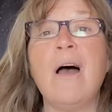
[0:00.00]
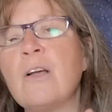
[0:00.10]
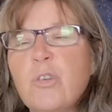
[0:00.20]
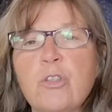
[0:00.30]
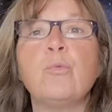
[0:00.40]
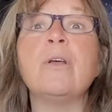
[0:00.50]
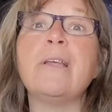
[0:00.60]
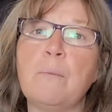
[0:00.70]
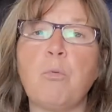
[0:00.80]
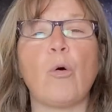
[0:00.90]
So it's
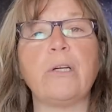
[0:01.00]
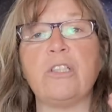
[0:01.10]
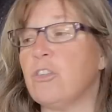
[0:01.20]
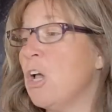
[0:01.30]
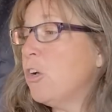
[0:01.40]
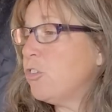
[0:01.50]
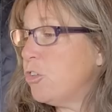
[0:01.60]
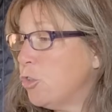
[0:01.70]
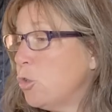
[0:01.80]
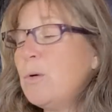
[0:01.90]
really important to
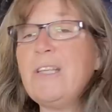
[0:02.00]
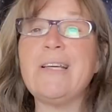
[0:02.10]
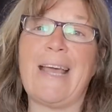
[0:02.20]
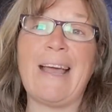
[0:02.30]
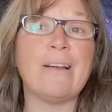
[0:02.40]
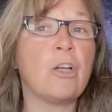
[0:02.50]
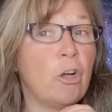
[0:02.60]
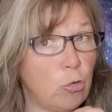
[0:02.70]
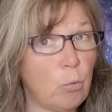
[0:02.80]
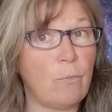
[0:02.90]
do what you can
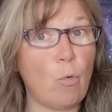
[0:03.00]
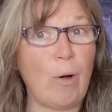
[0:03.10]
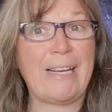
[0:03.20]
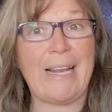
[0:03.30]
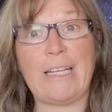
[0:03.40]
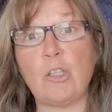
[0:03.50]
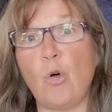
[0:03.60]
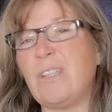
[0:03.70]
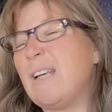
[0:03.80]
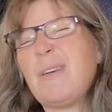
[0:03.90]
to avoid getting lonely,